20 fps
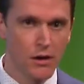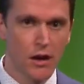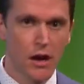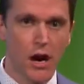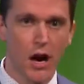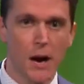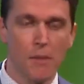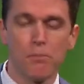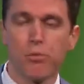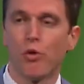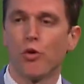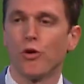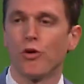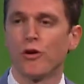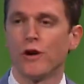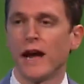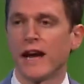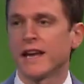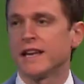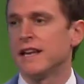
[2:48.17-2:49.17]
uh,
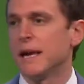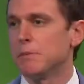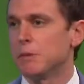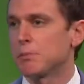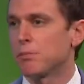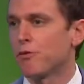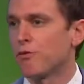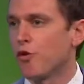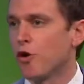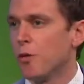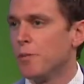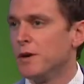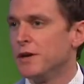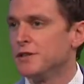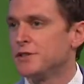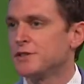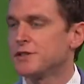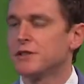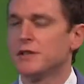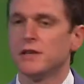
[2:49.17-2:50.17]
poorer academic
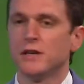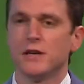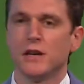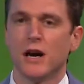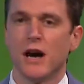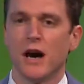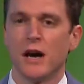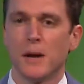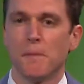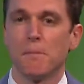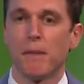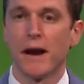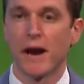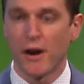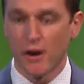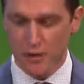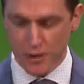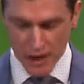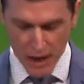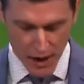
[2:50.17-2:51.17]
performance, uh,
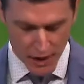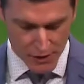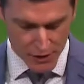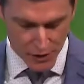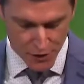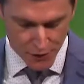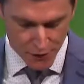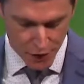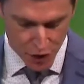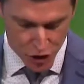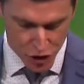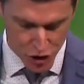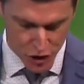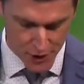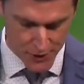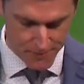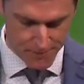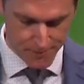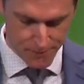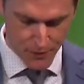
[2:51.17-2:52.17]
impaired cognitive
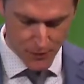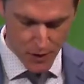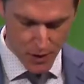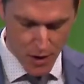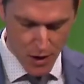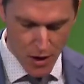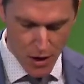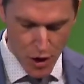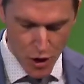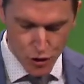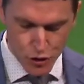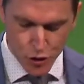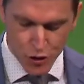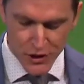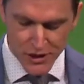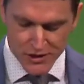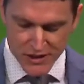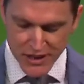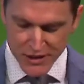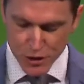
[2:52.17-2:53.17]
functioning. So the
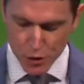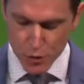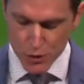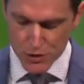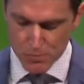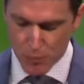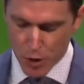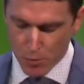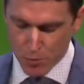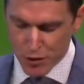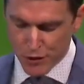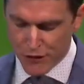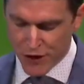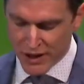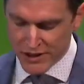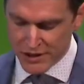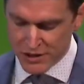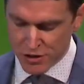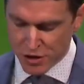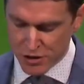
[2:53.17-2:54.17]
extent to which mobile
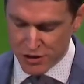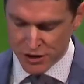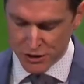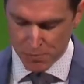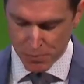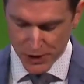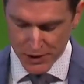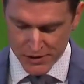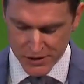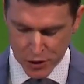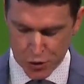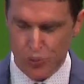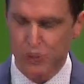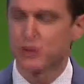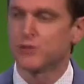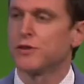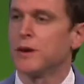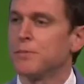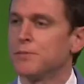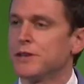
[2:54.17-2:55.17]
devices are displacing or
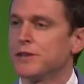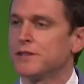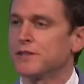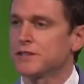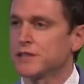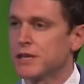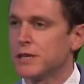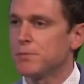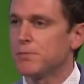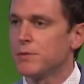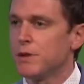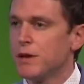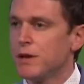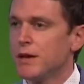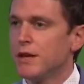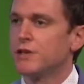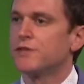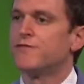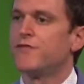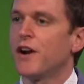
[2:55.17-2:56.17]
disrupting sleep
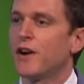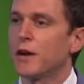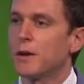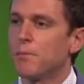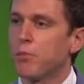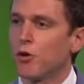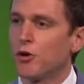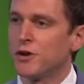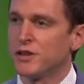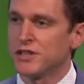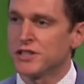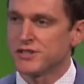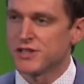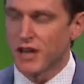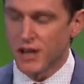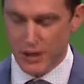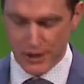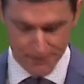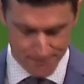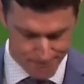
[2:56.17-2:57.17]
is very important to
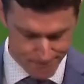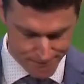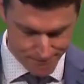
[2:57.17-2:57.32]
study.